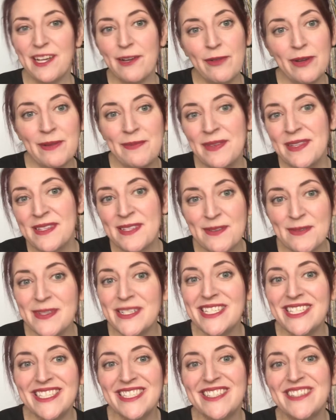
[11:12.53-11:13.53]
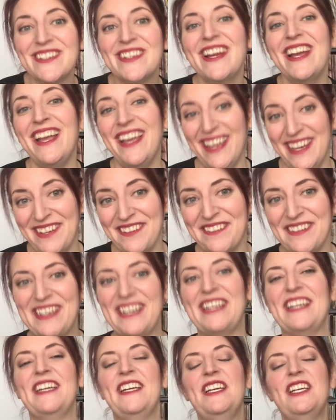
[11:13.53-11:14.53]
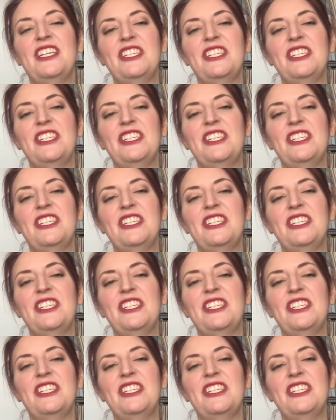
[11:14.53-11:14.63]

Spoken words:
it would have been so much easier anyway.